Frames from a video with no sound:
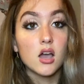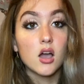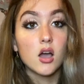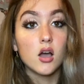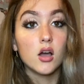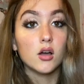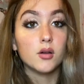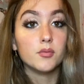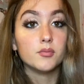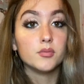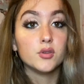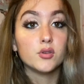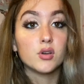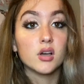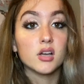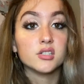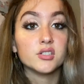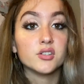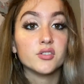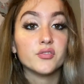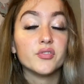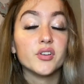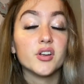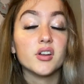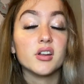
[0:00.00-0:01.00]
Um, you guys
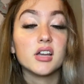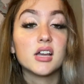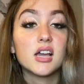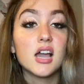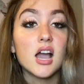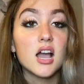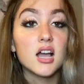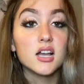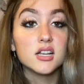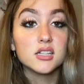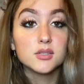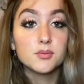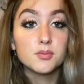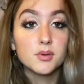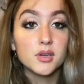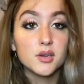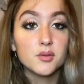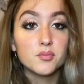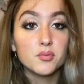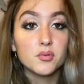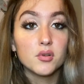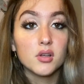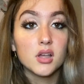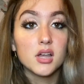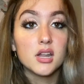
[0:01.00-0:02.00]
are very kind
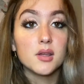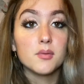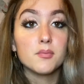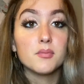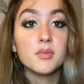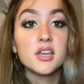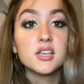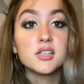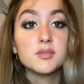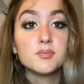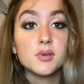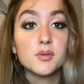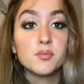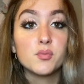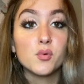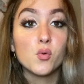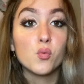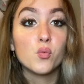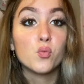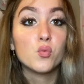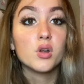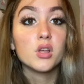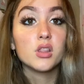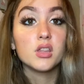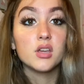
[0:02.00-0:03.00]
people, and it makes people
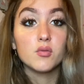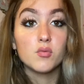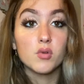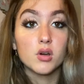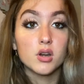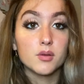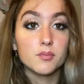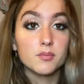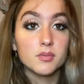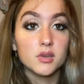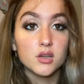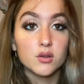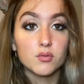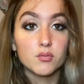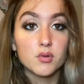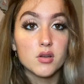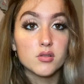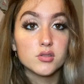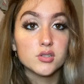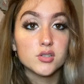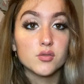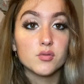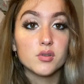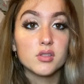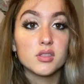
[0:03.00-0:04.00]
really want to be
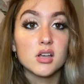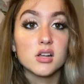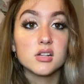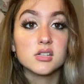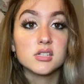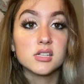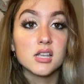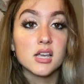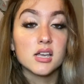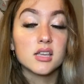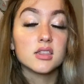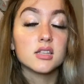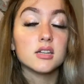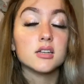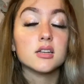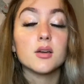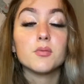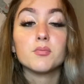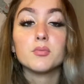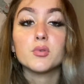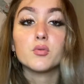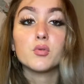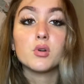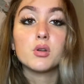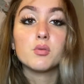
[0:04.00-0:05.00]
around you, and that's like the
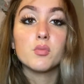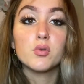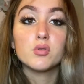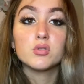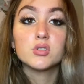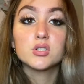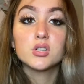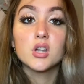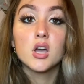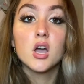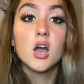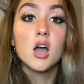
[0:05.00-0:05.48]
number one most